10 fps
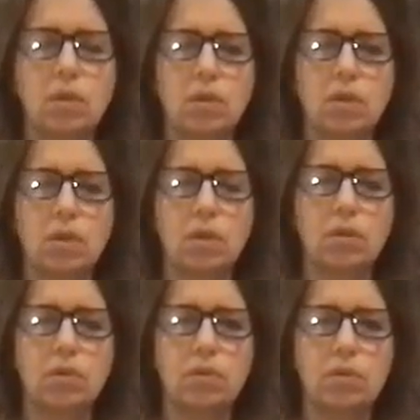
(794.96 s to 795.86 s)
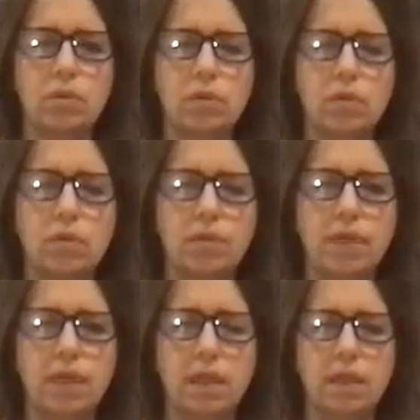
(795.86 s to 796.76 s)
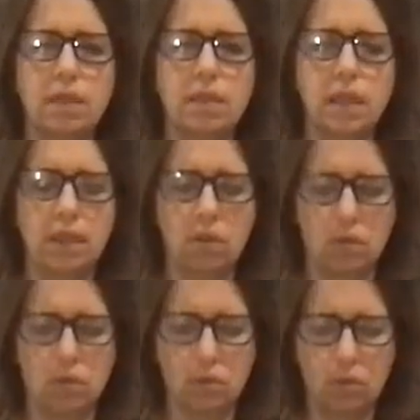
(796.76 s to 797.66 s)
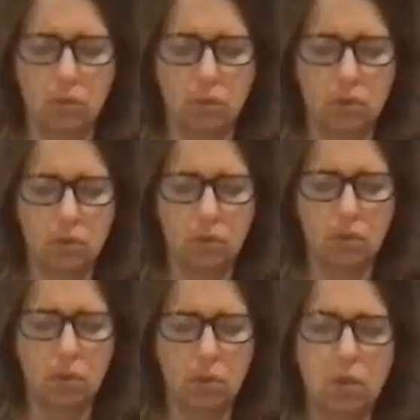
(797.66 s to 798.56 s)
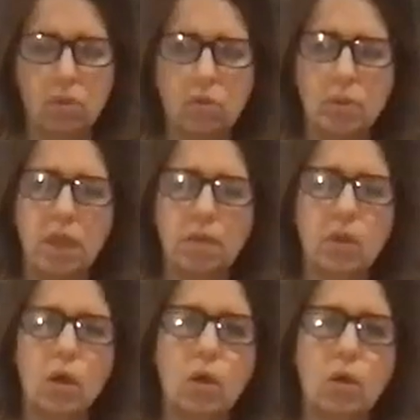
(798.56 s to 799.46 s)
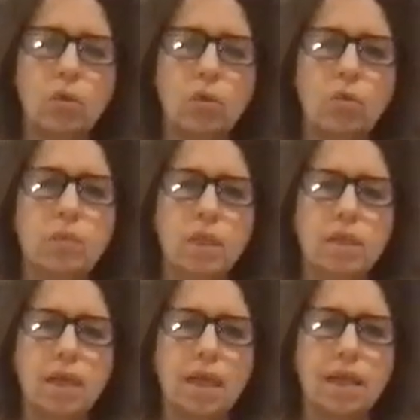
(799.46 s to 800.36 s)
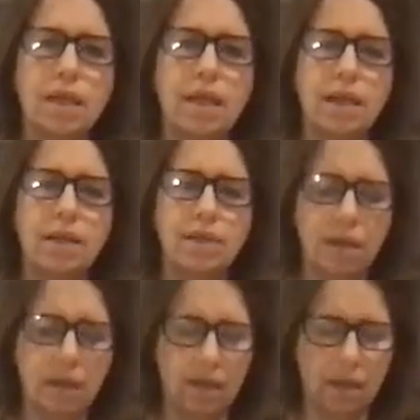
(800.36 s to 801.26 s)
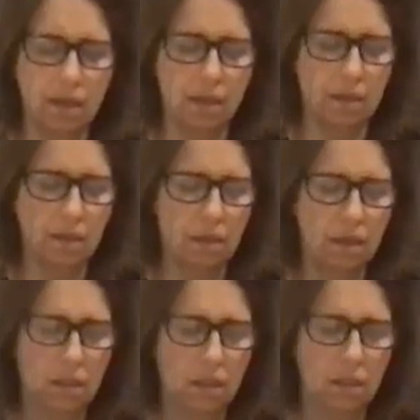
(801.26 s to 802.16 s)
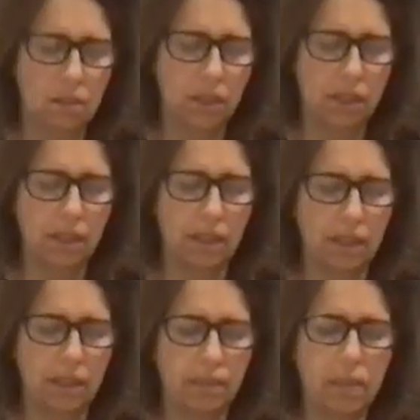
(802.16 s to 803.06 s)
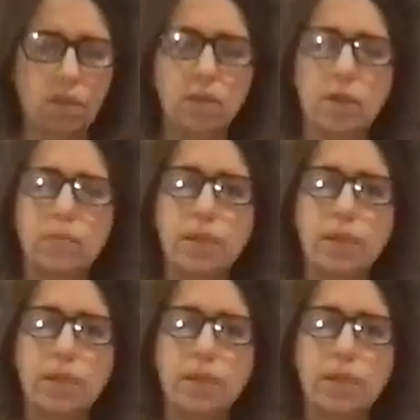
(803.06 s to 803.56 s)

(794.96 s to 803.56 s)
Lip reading: those feelings and those thoughts. To be able to hold my slightly heavier heart gently, because I